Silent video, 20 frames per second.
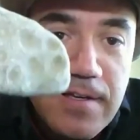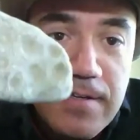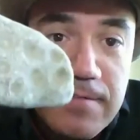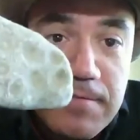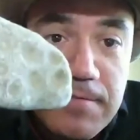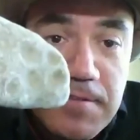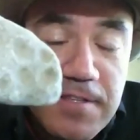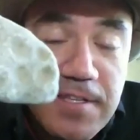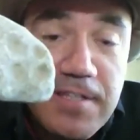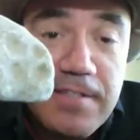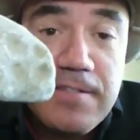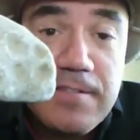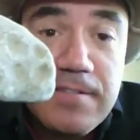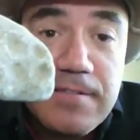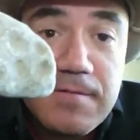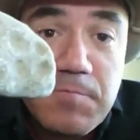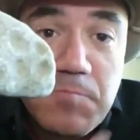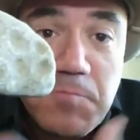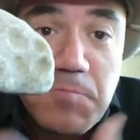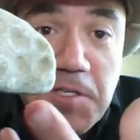
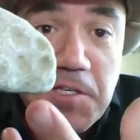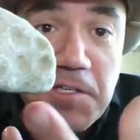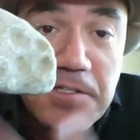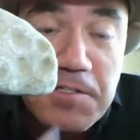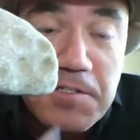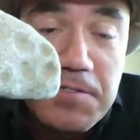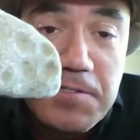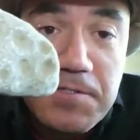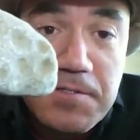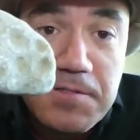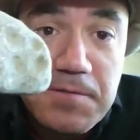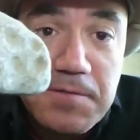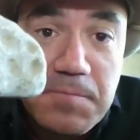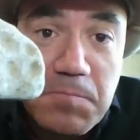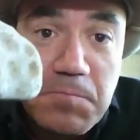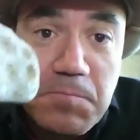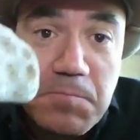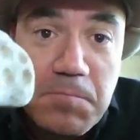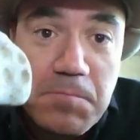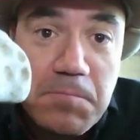this is
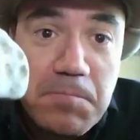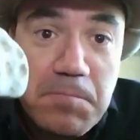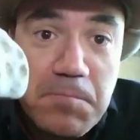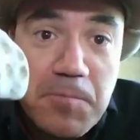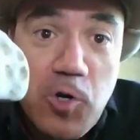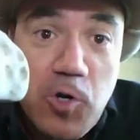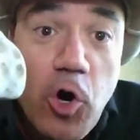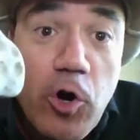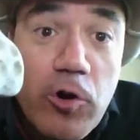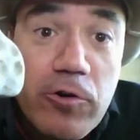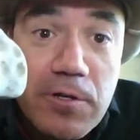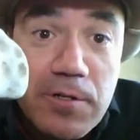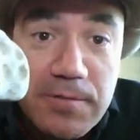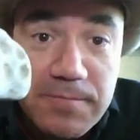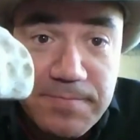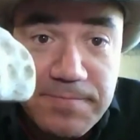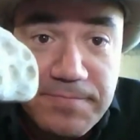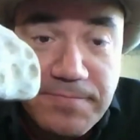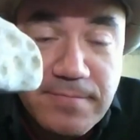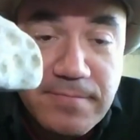
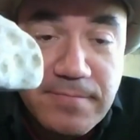coral,